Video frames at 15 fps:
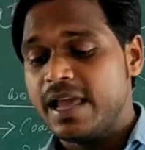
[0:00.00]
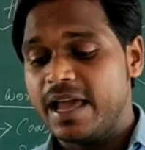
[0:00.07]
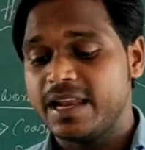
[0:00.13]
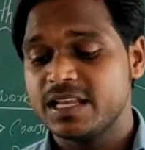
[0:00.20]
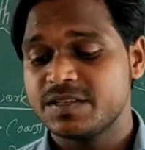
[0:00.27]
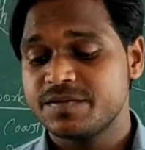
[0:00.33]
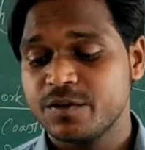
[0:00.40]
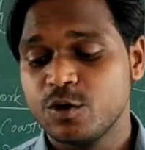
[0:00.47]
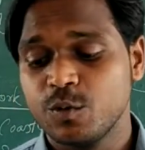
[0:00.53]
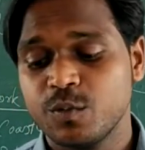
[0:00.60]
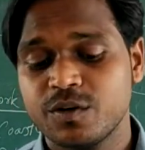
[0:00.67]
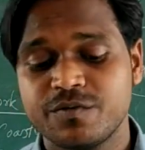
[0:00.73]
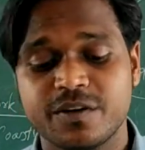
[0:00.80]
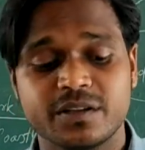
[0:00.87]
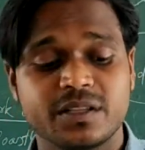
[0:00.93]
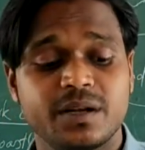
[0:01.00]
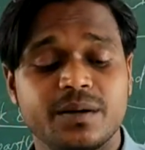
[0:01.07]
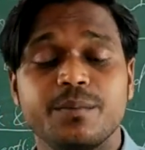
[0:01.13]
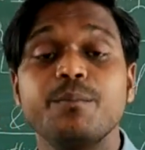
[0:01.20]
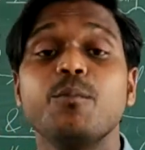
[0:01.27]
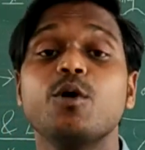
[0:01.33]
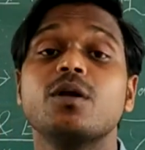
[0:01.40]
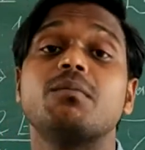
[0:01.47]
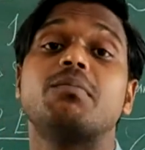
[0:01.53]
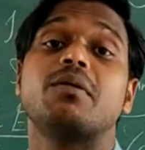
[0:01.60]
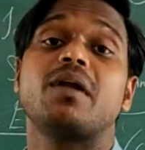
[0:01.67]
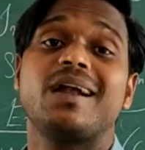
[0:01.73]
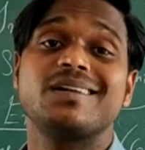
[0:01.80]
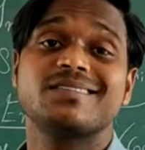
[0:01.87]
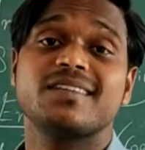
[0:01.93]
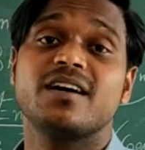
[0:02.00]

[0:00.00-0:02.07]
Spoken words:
And as we go more further, more brands